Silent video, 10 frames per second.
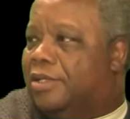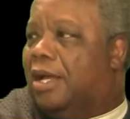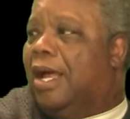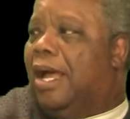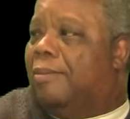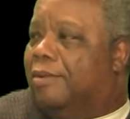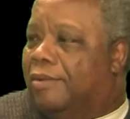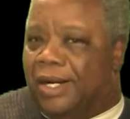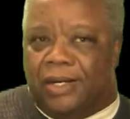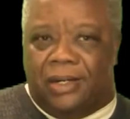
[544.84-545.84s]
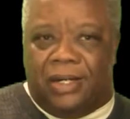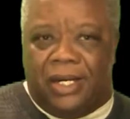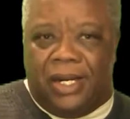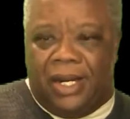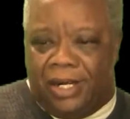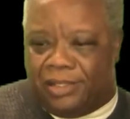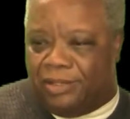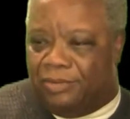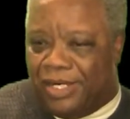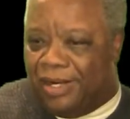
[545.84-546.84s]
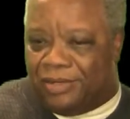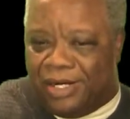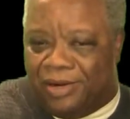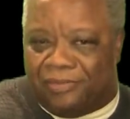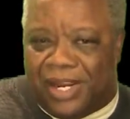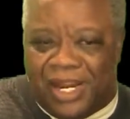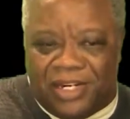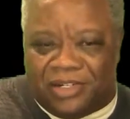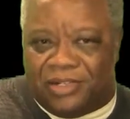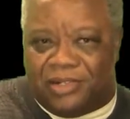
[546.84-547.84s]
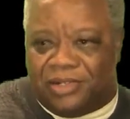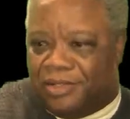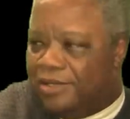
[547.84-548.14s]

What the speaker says: are operating. We have to have agents